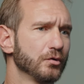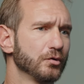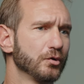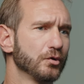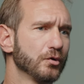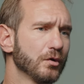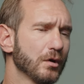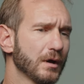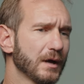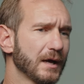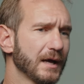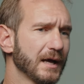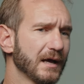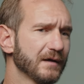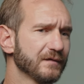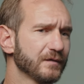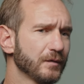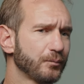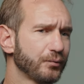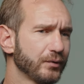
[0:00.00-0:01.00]
You know, I
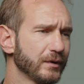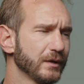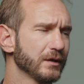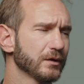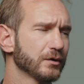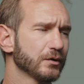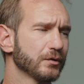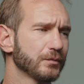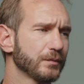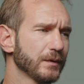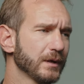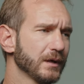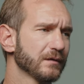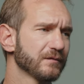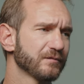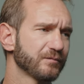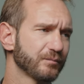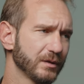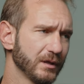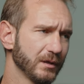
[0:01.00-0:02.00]
have a pretty good read
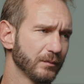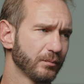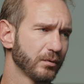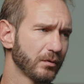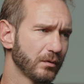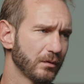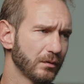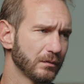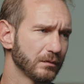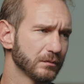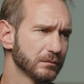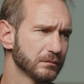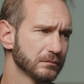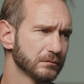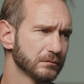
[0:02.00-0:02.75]
of people.